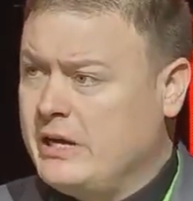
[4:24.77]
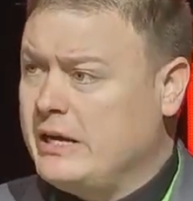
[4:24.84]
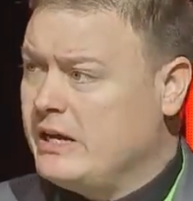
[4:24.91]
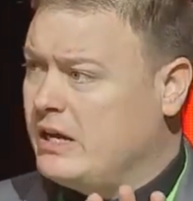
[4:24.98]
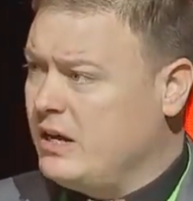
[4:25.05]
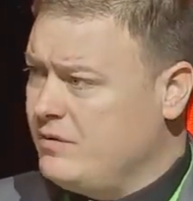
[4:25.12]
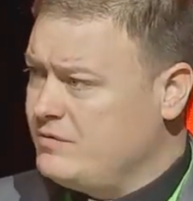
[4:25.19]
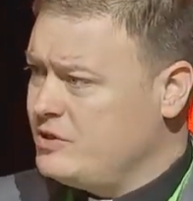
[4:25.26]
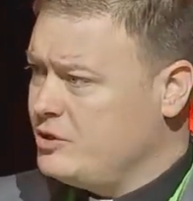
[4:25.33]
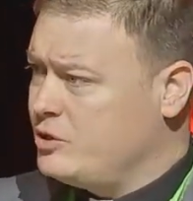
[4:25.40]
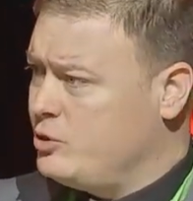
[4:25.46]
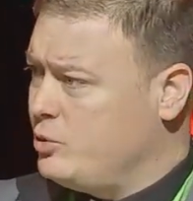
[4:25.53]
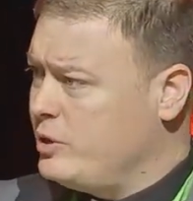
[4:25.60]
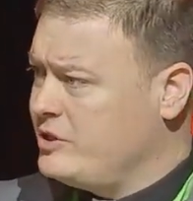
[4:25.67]
he gives
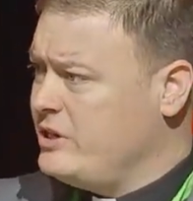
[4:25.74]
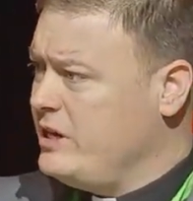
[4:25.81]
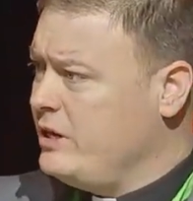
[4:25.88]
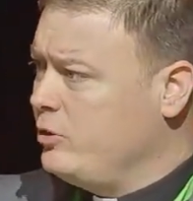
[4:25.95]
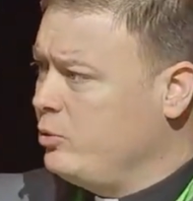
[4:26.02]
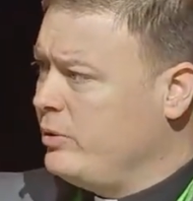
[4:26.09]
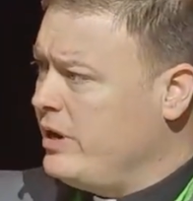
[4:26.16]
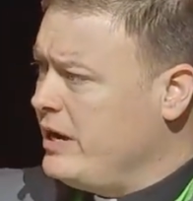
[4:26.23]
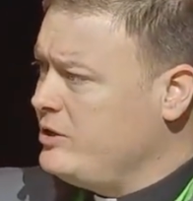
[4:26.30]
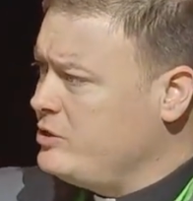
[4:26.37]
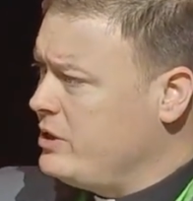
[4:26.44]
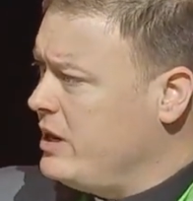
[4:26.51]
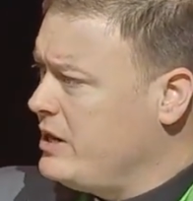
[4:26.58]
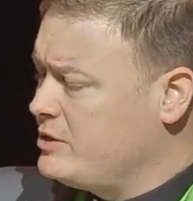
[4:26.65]
it to us, he
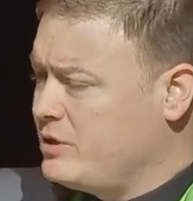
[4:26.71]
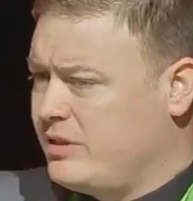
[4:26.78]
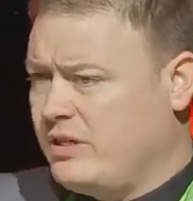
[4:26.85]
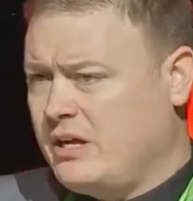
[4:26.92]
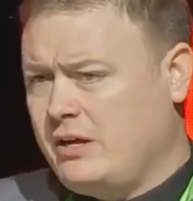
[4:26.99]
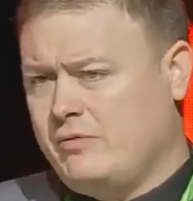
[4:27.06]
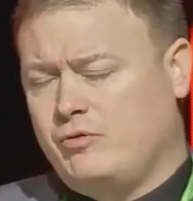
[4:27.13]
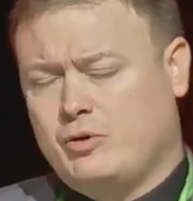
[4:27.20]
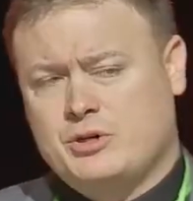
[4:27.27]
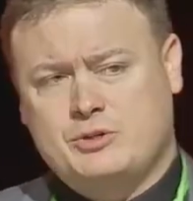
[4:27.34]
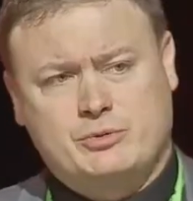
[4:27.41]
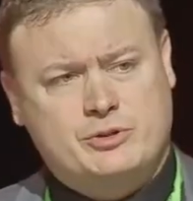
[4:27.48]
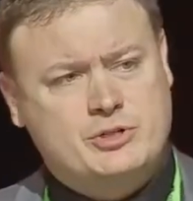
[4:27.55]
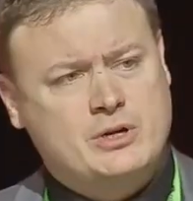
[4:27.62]
creates it as a thing for
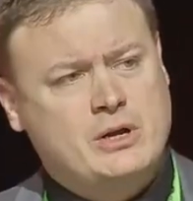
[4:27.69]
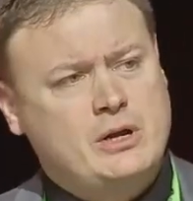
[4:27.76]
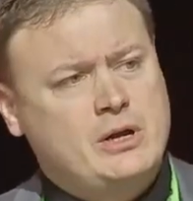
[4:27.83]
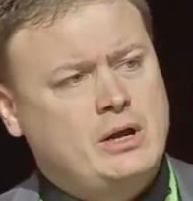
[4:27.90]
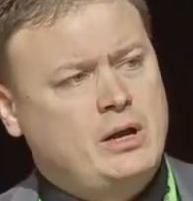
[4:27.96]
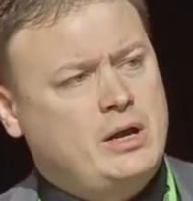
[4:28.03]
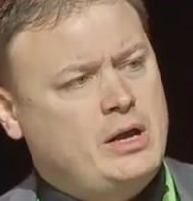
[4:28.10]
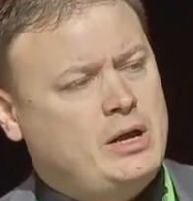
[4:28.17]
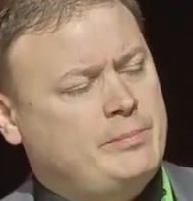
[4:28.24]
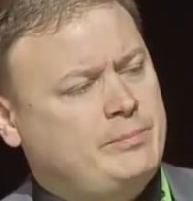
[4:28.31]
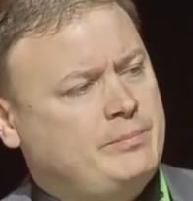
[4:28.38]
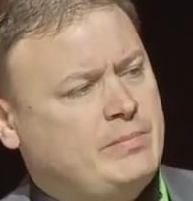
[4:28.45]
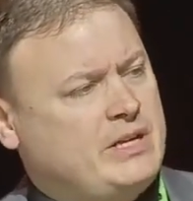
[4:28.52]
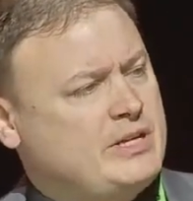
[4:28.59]
us which
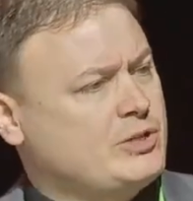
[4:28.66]
um,